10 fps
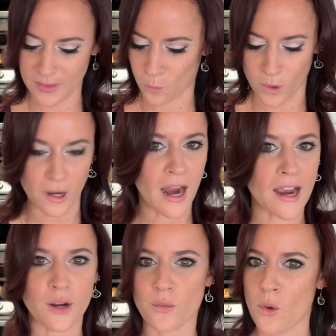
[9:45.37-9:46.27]
We're
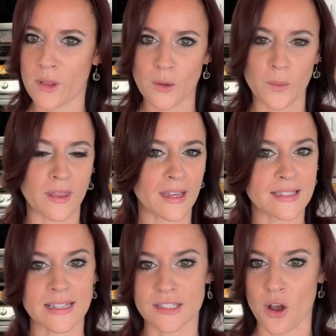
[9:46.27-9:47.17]
kind of rolling with this.
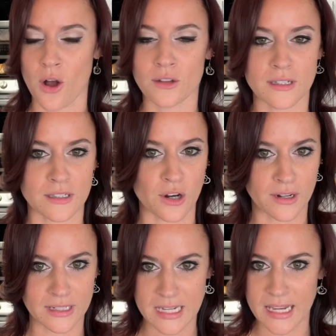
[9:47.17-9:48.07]
This all just
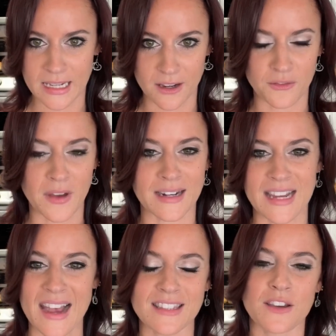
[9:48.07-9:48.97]
started taking effect
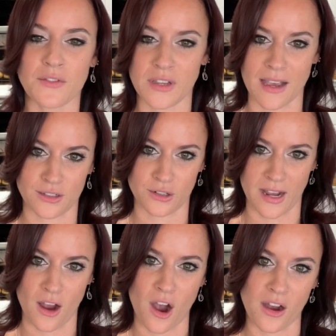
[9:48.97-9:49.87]
as of
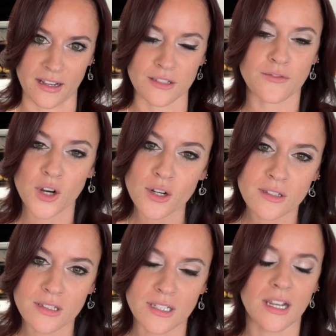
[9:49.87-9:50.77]
yesterday, August
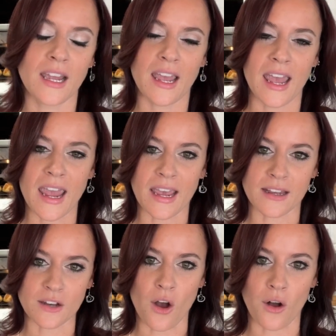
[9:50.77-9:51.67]
1st.
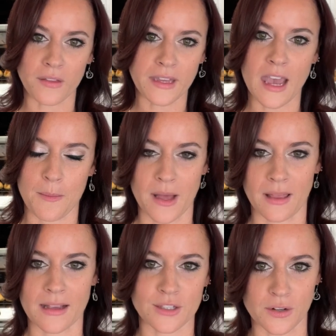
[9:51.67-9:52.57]
and all the
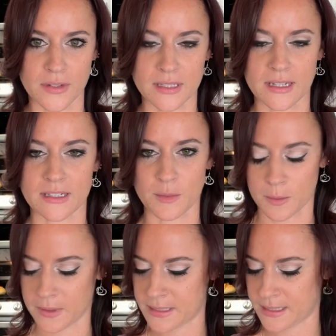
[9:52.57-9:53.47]
MLS services,
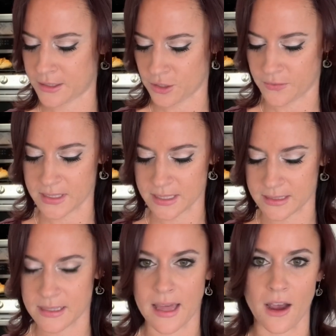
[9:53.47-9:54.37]
multiple listing services
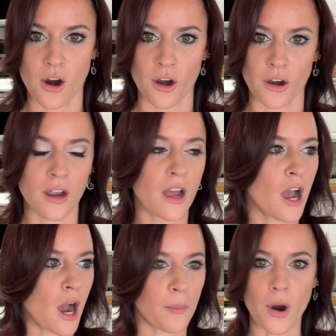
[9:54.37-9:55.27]
that are
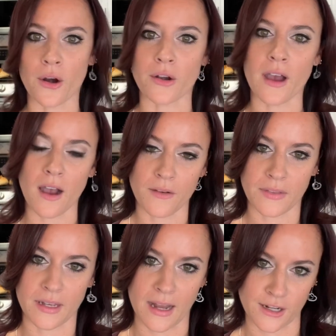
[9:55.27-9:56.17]
a part of
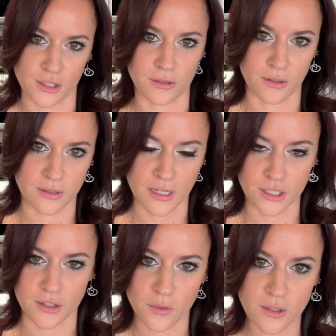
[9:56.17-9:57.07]
the National
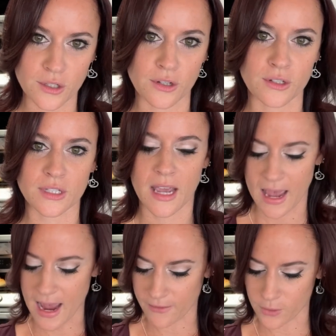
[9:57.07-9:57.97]
Association of Realtors.
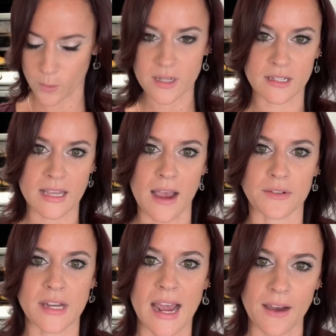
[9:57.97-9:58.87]
Everyone does have
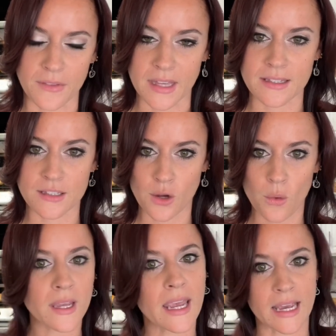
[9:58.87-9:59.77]
to have this
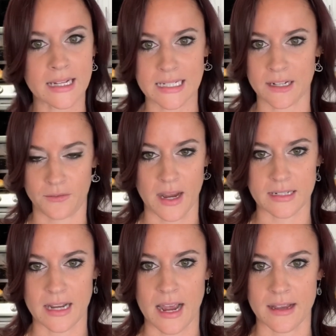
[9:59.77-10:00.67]
going and in
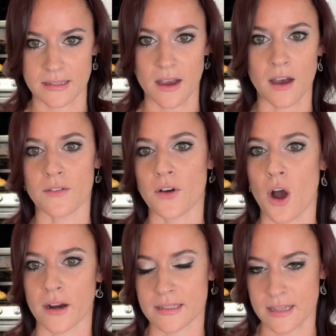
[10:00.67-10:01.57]
effect as of
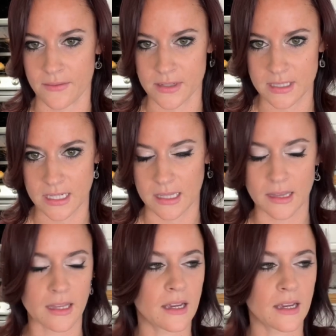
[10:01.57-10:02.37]
August 17th.